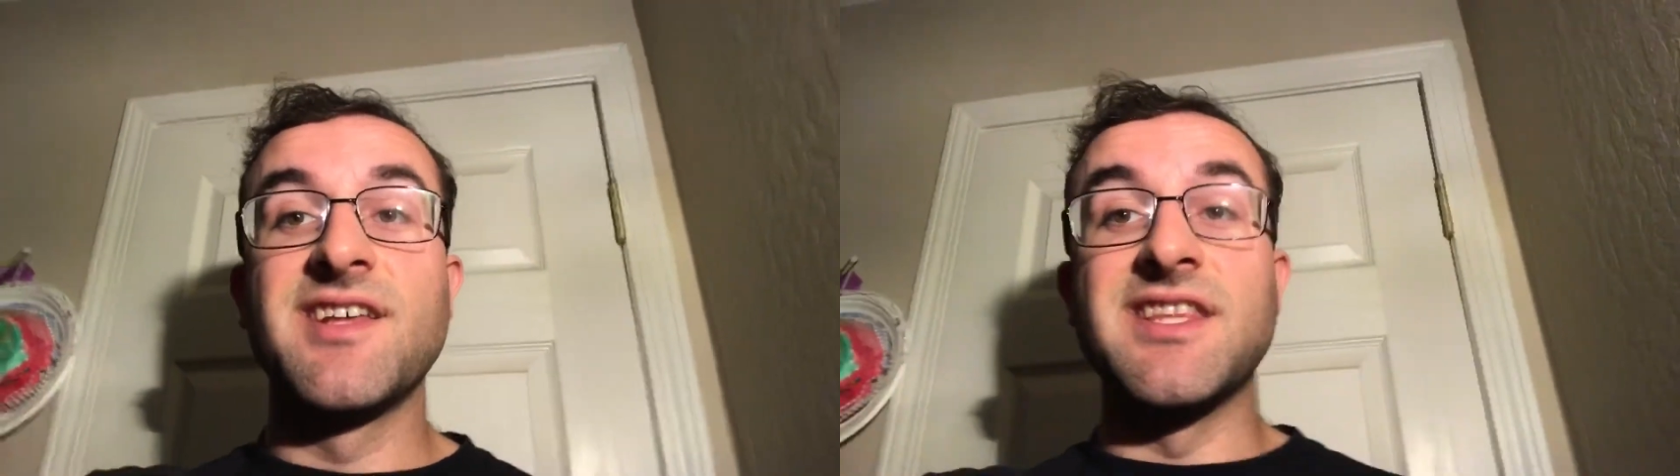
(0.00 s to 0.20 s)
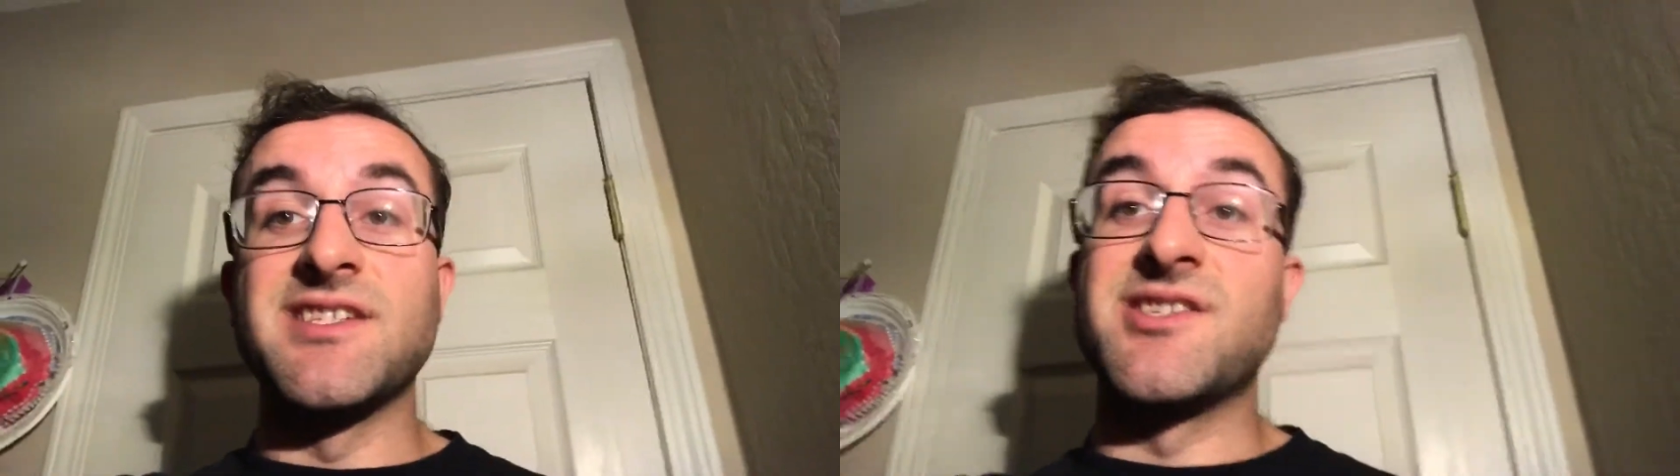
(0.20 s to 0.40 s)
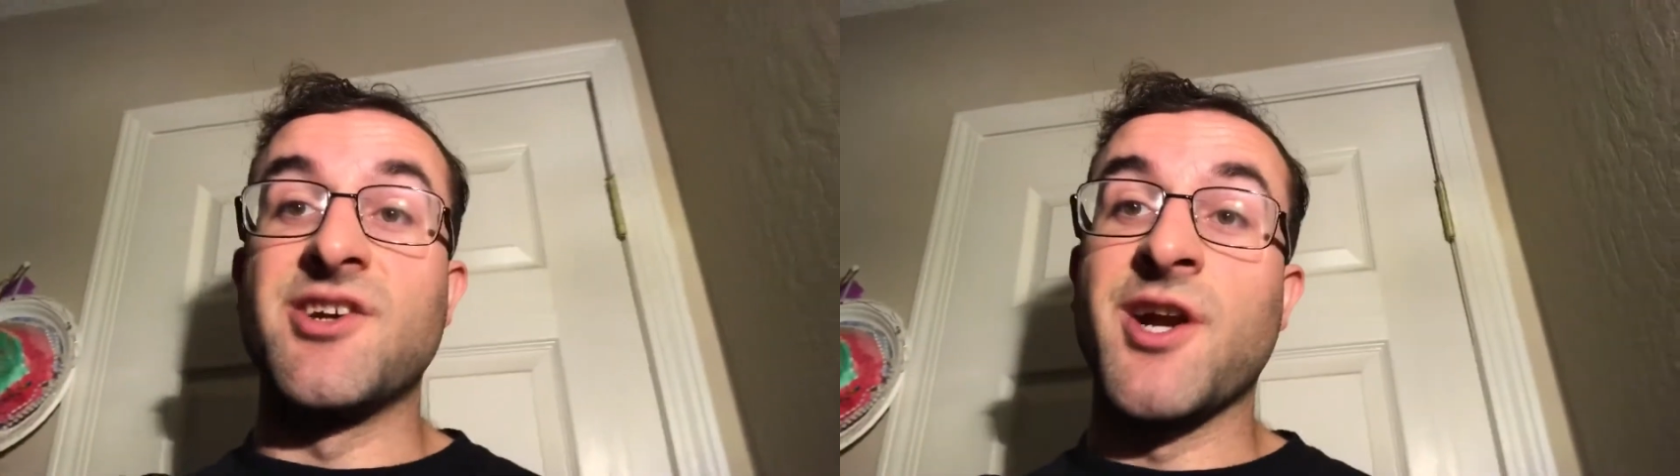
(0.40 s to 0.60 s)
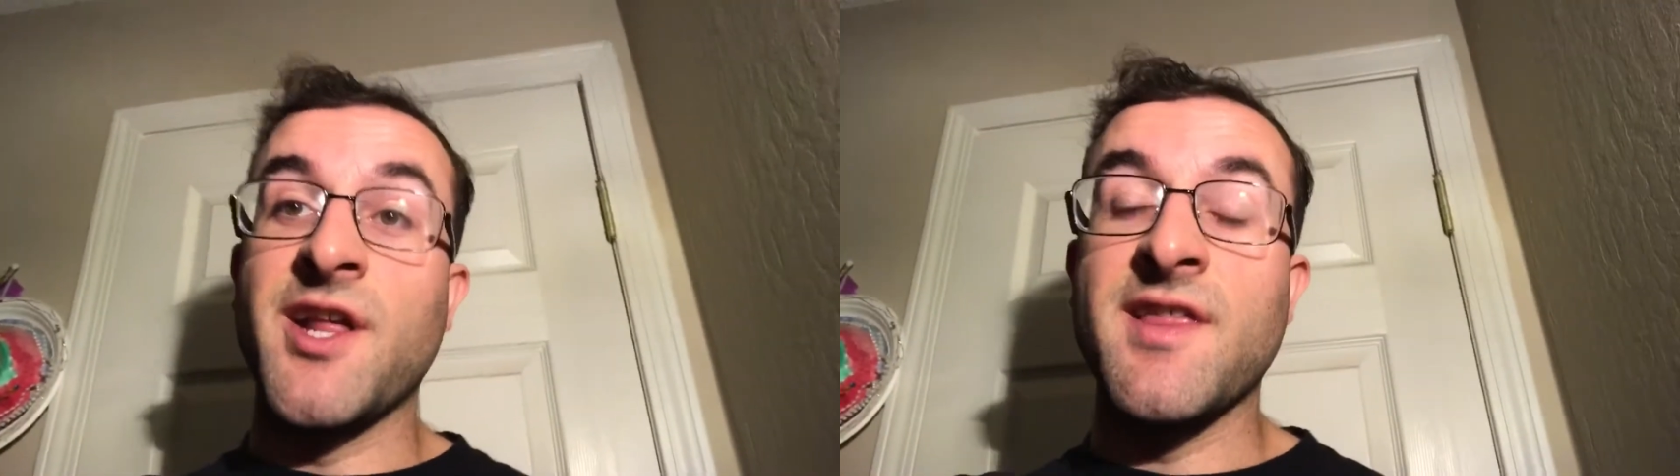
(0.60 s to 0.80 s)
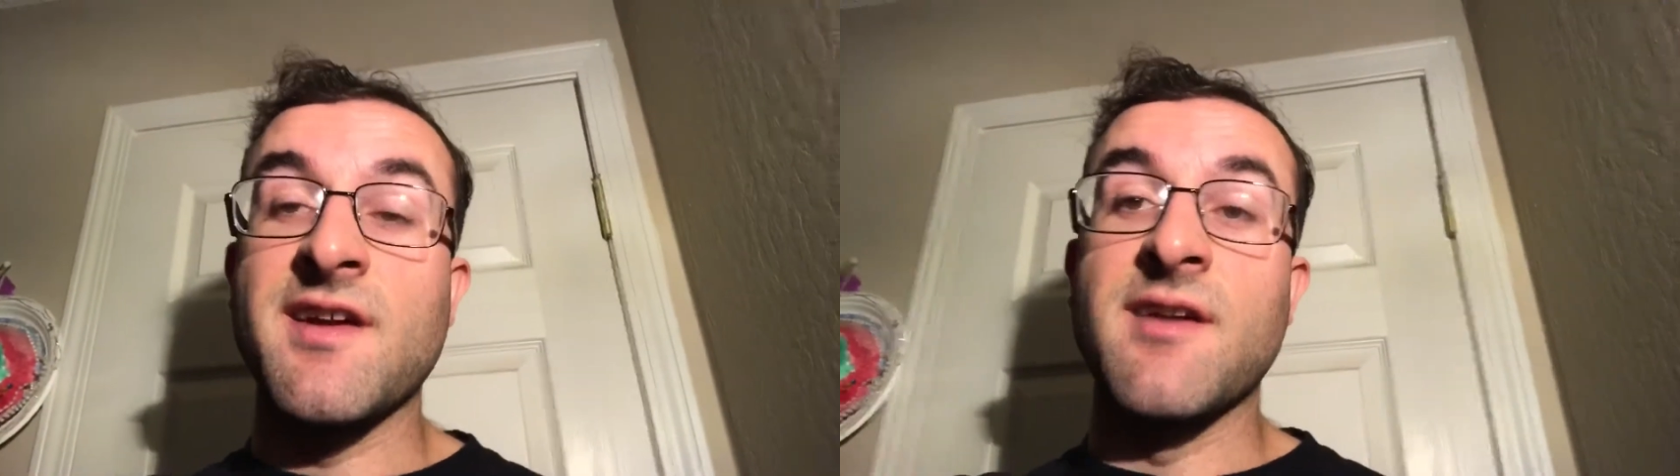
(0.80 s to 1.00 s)
this
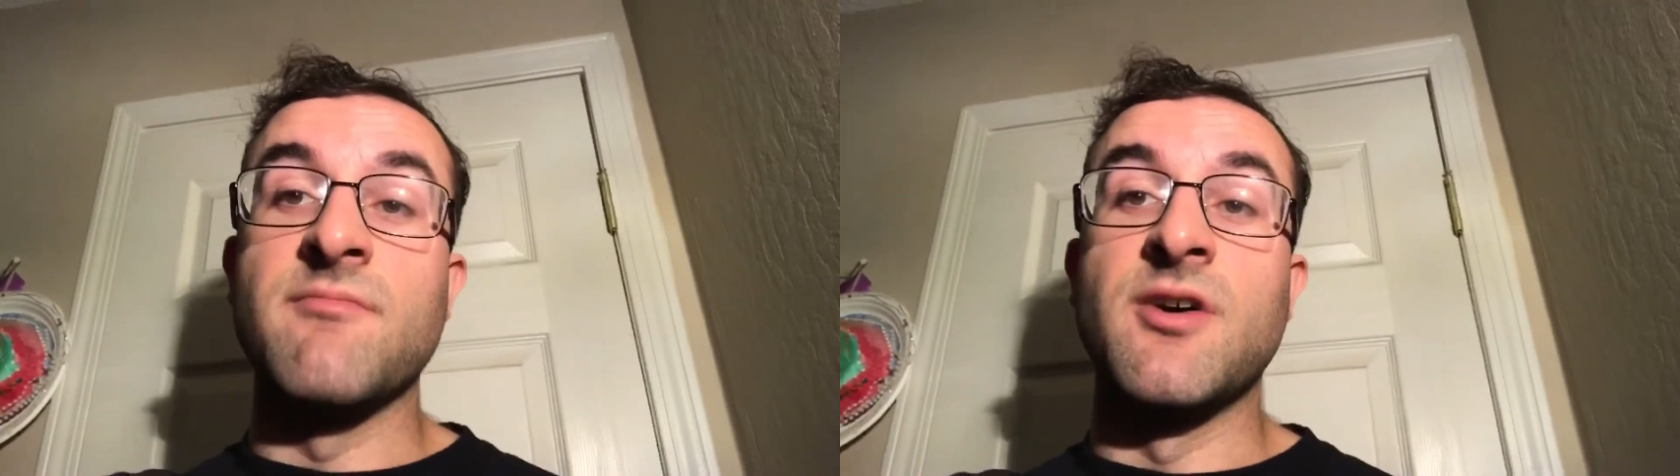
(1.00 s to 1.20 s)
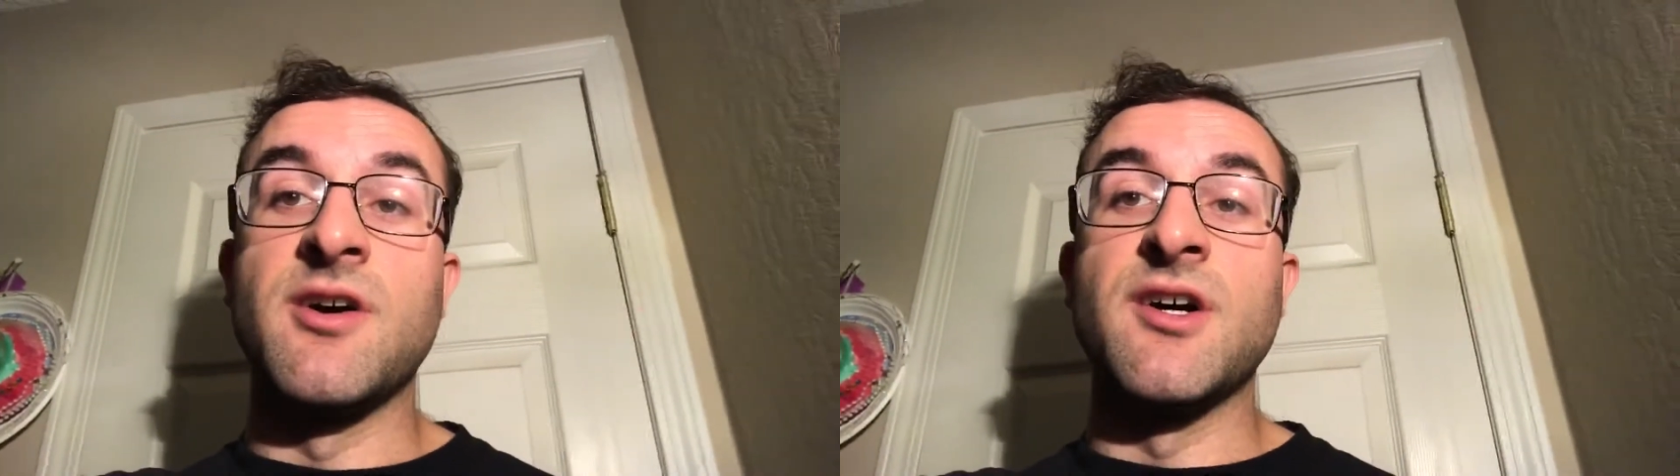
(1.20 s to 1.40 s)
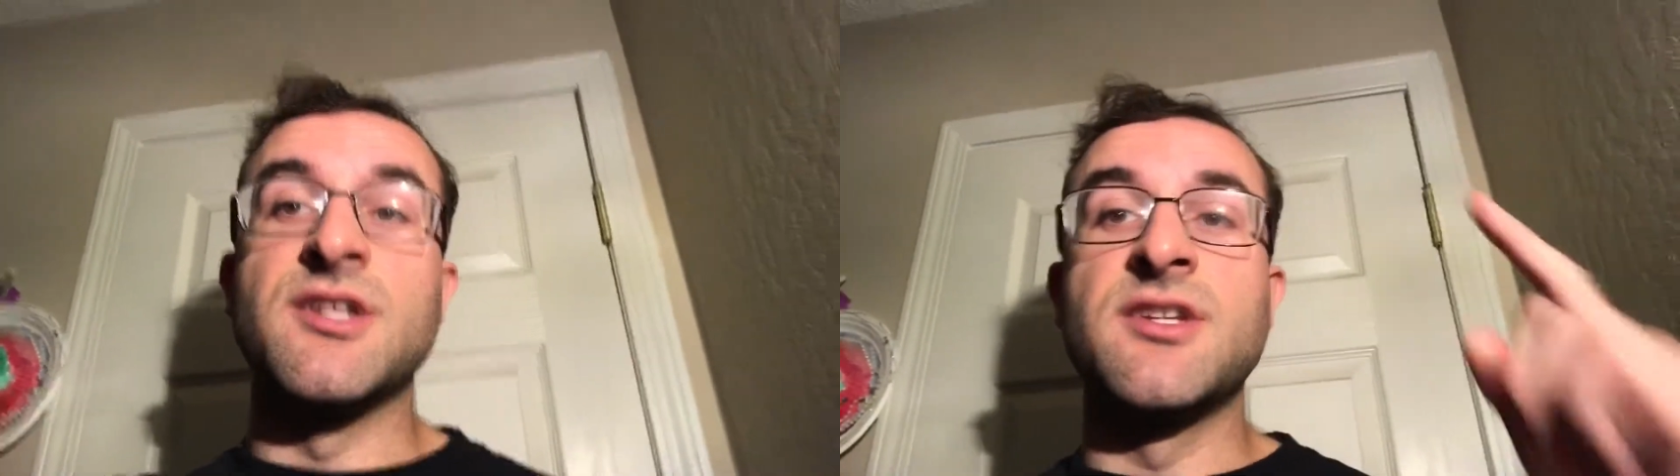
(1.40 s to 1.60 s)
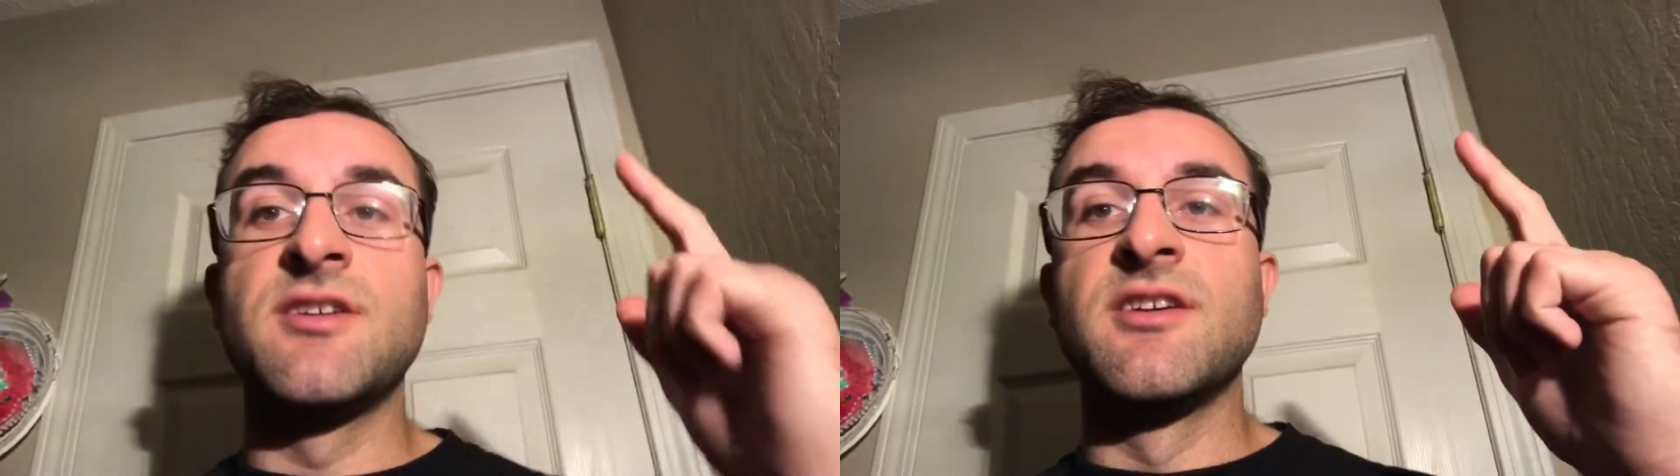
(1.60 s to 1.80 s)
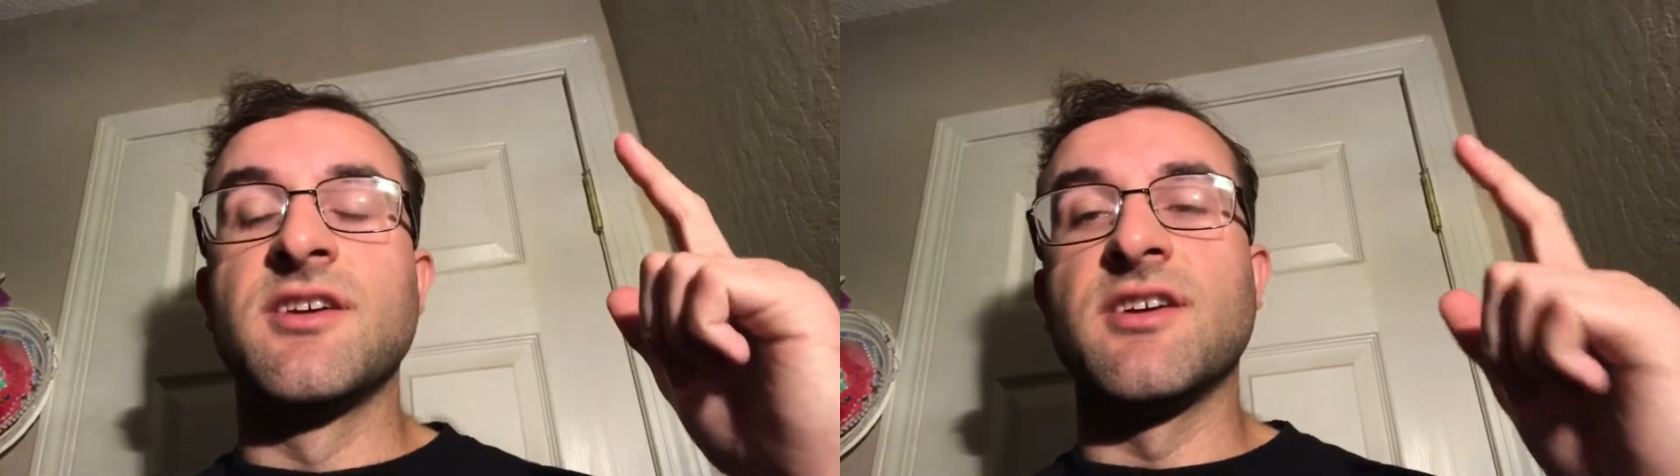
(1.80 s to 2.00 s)
journey that I'm
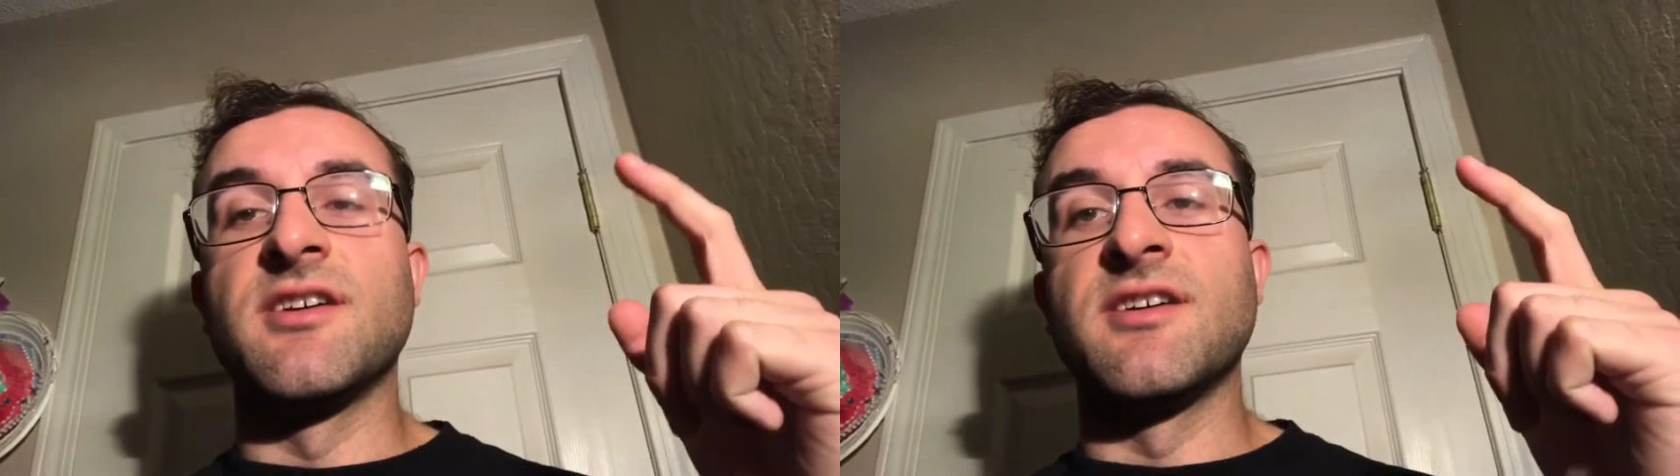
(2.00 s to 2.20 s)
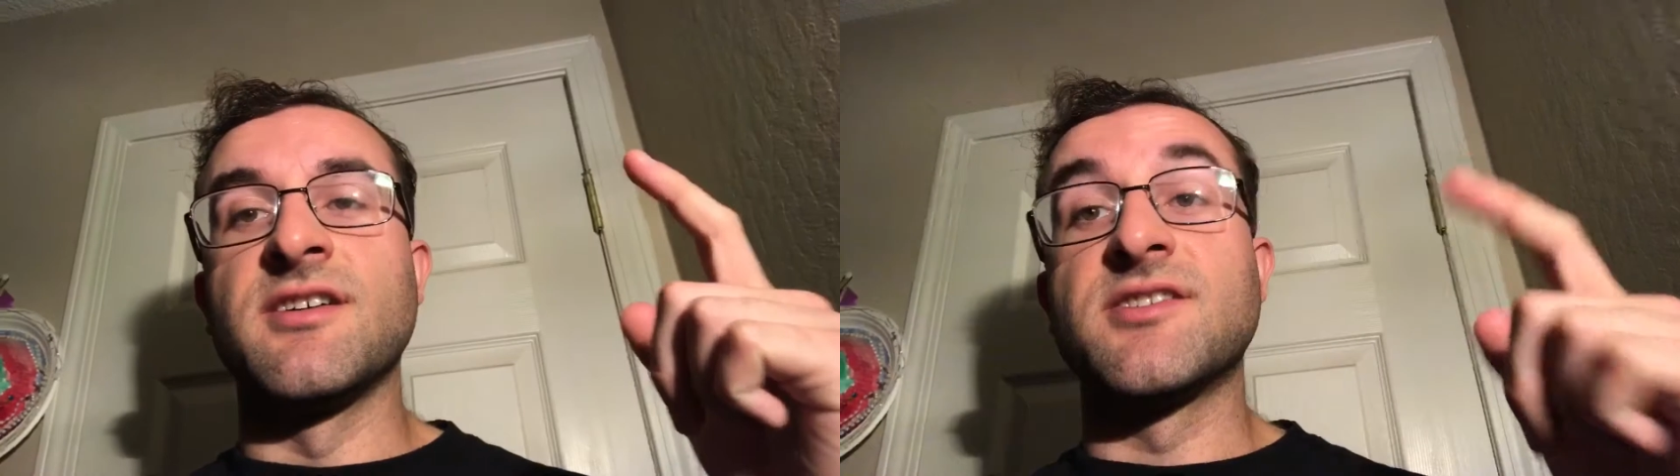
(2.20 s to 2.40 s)
on,